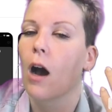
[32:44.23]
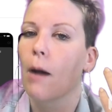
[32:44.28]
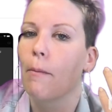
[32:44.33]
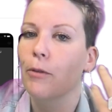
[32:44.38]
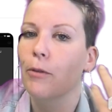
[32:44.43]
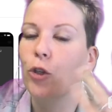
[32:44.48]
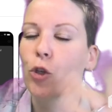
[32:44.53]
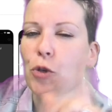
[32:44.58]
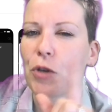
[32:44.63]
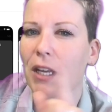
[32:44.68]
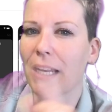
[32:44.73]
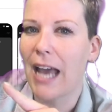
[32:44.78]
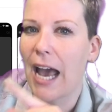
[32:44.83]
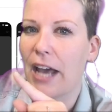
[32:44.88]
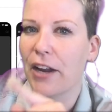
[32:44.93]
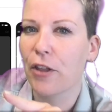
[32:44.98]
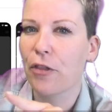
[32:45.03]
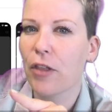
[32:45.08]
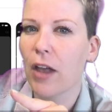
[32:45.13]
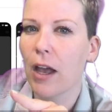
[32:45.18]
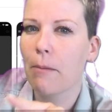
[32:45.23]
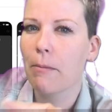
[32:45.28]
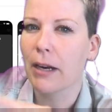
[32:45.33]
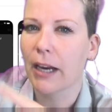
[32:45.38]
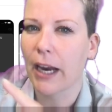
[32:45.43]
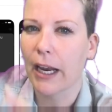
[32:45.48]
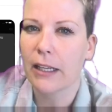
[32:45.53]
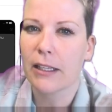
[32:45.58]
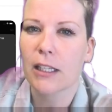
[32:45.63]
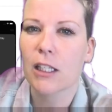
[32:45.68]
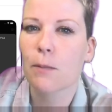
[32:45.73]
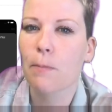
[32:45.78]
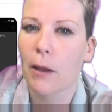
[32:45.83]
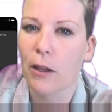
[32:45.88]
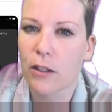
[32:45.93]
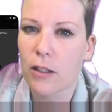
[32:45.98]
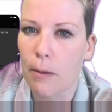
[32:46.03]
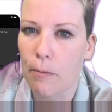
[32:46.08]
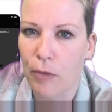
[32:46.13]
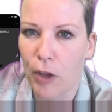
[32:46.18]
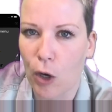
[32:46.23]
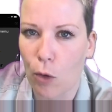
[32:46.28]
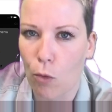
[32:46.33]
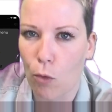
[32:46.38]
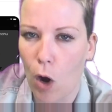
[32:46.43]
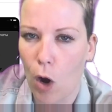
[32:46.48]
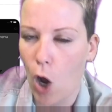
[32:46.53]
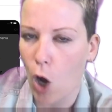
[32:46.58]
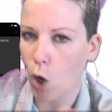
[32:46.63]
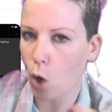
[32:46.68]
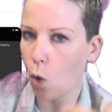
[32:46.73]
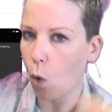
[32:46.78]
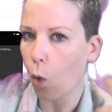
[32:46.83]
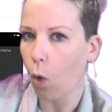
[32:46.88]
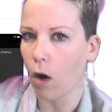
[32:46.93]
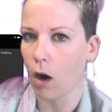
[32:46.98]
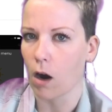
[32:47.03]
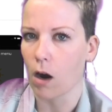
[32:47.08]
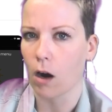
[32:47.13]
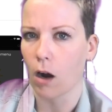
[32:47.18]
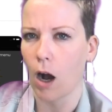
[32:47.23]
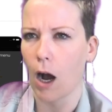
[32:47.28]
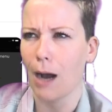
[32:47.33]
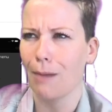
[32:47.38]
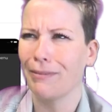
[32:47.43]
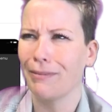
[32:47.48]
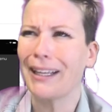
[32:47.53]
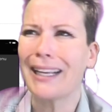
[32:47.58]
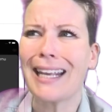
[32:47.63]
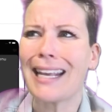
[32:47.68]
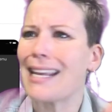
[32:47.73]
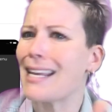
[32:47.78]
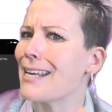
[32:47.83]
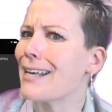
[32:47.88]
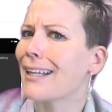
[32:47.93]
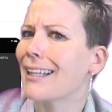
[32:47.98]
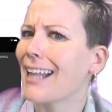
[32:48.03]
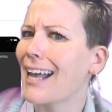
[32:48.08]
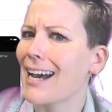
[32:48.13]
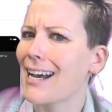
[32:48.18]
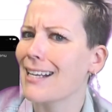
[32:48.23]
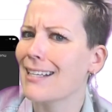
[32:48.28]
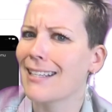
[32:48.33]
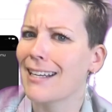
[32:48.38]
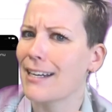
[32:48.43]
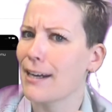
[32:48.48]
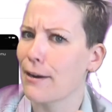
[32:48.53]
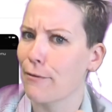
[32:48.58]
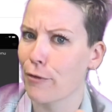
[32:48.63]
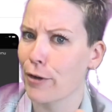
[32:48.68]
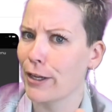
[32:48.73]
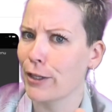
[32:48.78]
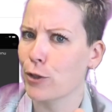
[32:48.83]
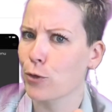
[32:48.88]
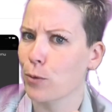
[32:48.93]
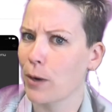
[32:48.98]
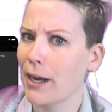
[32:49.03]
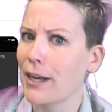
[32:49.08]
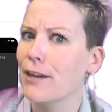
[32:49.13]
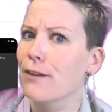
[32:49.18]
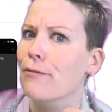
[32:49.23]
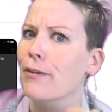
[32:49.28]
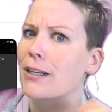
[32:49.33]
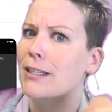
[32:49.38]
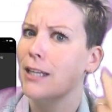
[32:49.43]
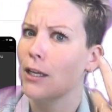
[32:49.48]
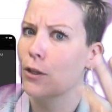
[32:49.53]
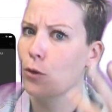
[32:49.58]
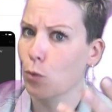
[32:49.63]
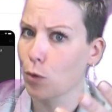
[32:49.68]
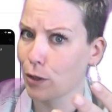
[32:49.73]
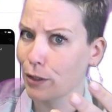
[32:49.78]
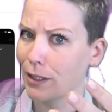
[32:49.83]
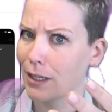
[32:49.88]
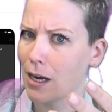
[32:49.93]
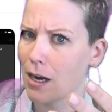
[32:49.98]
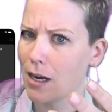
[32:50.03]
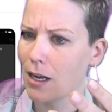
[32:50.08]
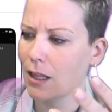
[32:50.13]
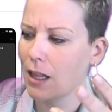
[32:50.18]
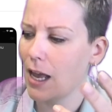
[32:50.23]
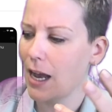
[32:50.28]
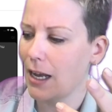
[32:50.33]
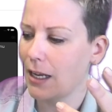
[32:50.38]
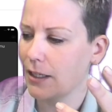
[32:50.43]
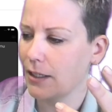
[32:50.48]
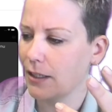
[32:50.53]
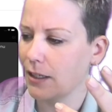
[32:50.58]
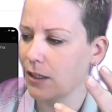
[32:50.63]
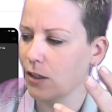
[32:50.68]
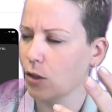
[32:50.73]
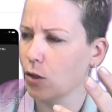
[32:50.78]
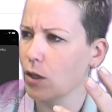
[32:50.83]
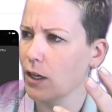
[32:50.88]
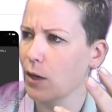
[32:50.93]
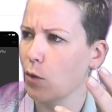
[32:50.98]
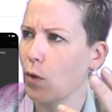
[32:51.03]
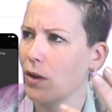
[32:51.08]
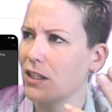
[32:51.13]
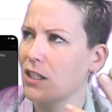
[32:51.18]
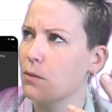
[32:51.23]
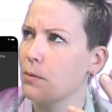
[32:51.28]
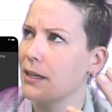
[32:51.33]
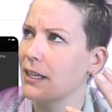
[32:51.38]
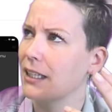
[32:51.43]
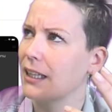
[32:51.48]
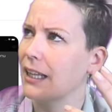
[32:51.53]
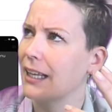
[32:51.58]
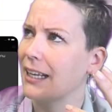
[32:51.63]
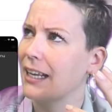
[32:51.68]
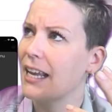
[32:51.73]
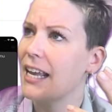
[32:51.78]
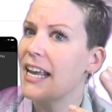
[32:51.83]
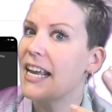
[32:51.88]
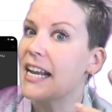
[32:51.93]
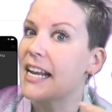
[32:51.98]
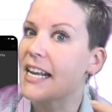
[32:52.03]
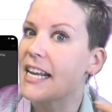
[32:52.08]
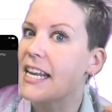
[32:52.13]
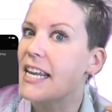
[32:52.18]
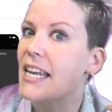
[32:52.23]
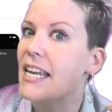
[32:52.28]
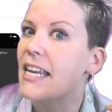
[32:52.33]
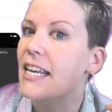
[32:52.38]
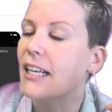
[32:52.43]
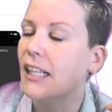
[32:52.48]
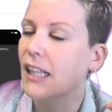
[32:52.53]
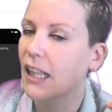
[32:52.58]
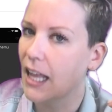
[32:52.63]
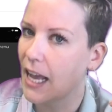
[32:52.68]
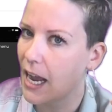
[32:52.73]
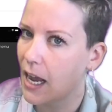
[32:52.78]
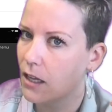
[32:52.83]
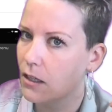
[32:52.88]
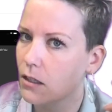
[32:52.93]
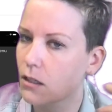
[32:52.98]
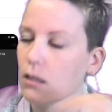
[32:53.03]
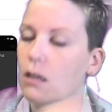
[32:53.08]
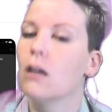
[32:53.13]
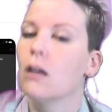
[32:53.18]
so you can edit them in case it spells something wrong, or like E-class, it never gets right. If I say the words E-class, it wants to make it like he class.